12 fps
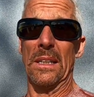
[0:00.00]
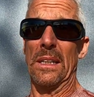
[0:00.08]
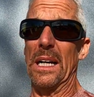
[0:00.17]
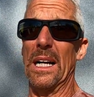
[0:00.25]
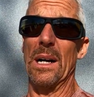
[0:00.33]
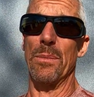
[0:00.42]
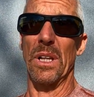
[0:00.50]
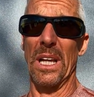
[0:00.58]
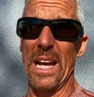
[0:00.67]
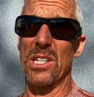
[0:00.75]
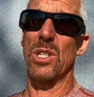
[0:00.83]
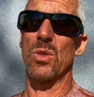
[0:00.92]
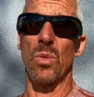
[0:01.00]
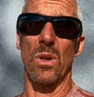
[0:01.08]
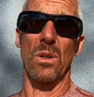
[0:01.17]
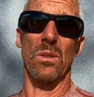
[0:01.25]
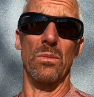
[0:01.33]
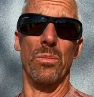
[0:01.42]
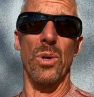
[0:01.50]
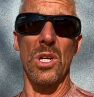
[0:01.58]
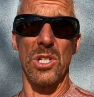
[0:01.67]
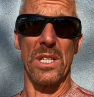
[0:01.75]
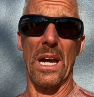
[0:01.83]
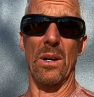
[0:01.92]
The latches were pretty
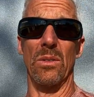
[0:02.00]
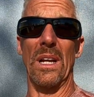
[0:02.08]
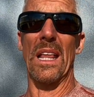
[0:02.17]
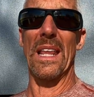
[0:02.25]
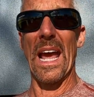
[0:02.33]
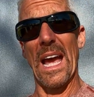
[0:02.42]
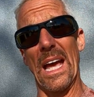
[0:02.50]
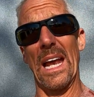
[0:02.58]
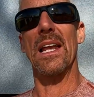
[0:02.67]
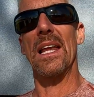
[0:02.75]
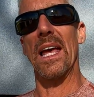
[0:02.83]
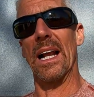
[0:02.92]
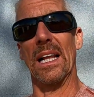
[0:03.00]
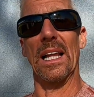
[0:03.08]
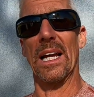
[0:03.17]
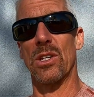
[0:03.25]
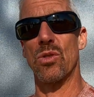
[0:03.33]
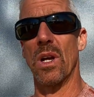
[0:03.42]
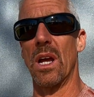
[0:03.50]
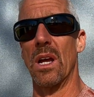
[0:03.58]
stout, and they had an electric